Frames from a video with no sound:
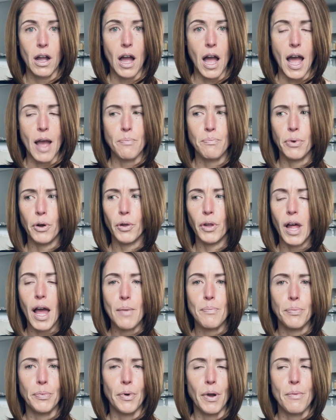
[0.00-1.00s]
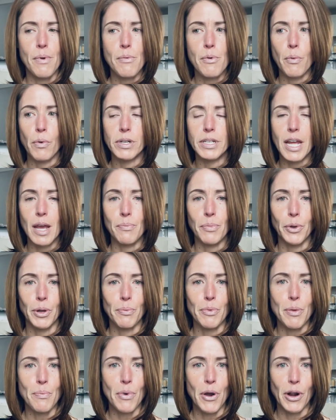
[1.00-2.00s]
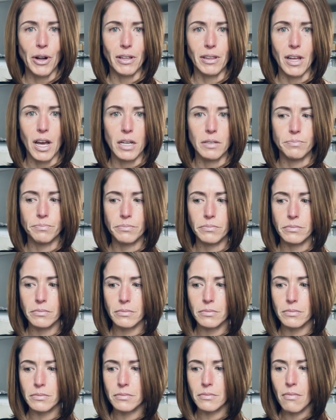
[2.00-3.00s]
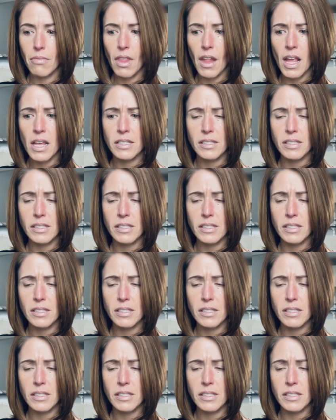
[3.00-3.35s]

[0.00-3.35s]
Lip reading: I remember one day I pulled up in the parking lot and